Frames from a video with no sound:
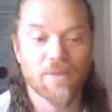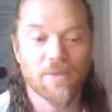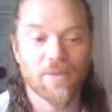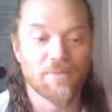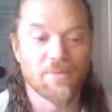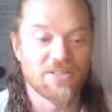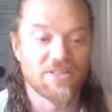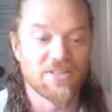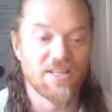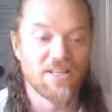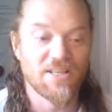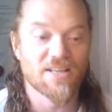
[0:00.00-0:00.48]

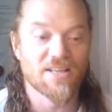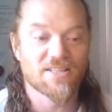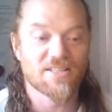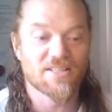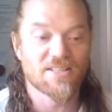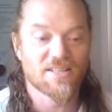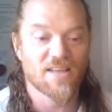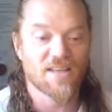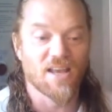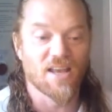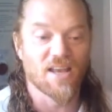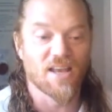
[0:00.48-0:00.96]

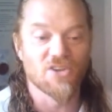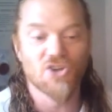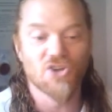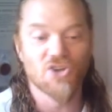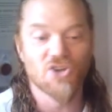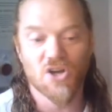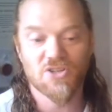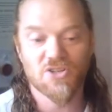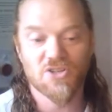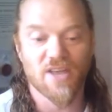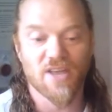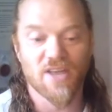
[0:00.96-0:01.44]
Matthias and
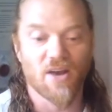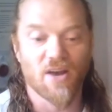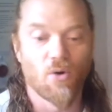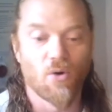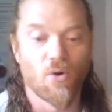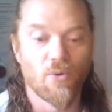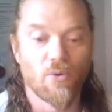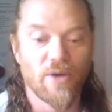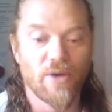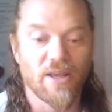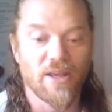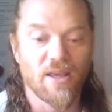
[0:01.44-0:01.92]
Josh that I
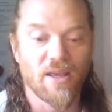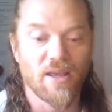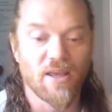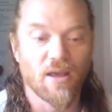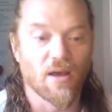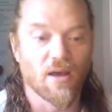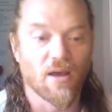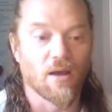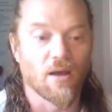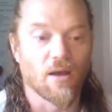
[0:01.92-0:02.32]
already